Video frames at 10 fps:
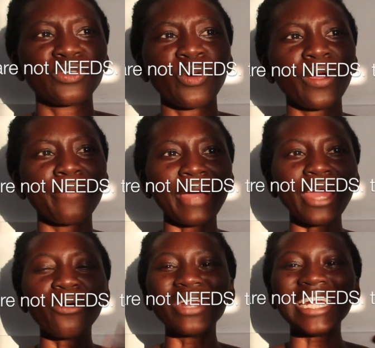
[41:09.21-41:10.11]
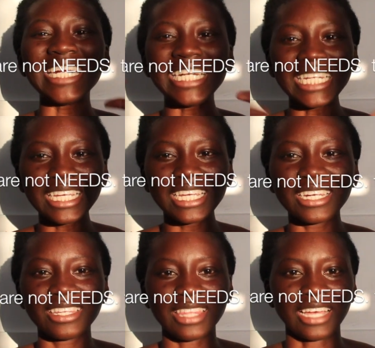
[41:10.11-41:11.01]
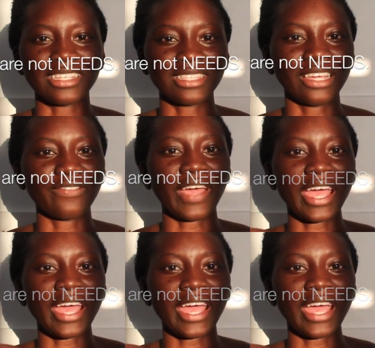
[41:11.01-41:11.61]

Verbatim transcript: or I don't need that stuff.